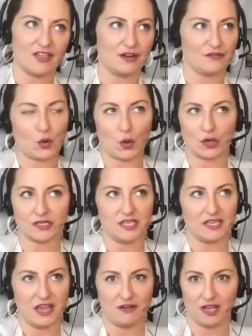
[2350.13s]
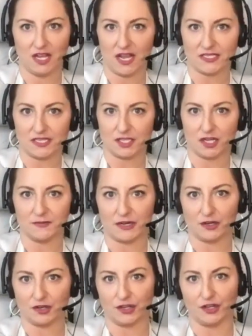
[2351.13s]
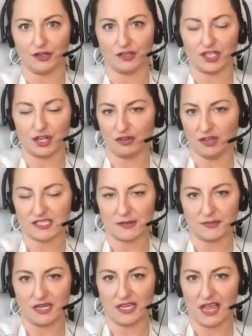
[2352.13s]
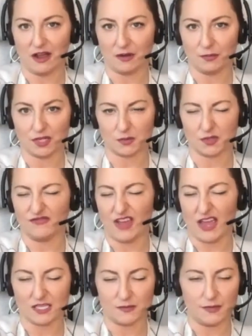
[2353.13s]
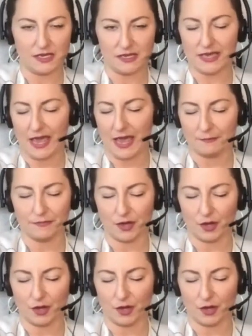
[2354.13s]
of course, the accounting gods I talked about earlier, generally accepting accounting principles, FASB, GAAP,